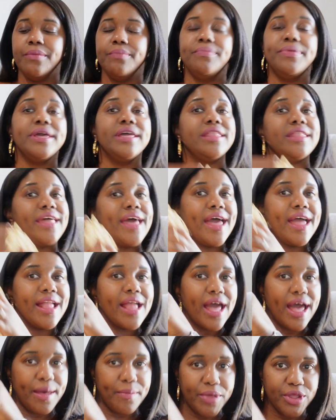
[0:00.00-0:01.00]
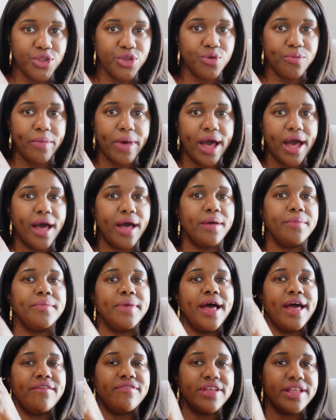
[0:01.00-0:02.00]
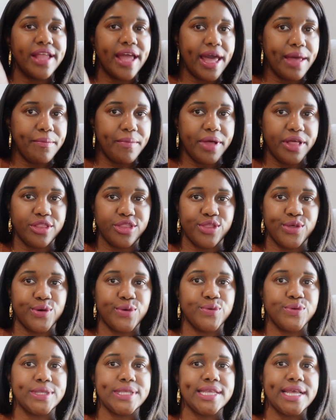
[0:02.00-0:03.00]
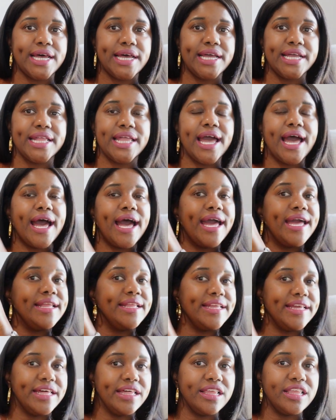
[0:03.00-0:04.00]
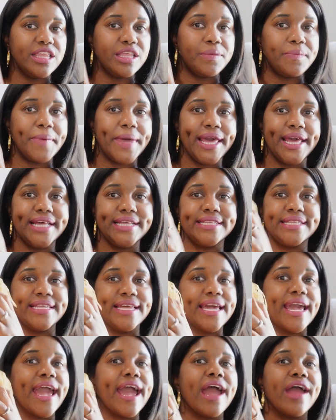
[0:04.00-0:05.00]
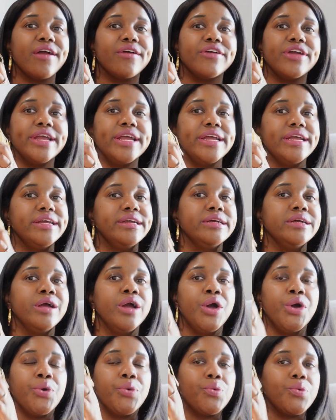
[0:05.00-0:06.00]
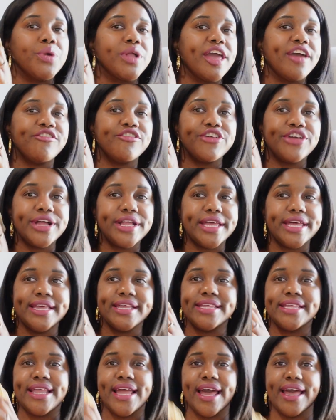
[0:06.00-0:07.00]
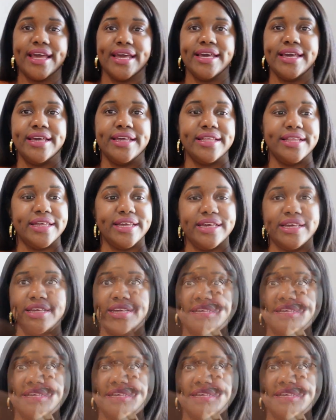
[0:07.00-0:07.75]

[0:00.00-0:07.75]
be that I'm a new mom, I have a 9-month-old son, I need space to carry whatever it is that he needs.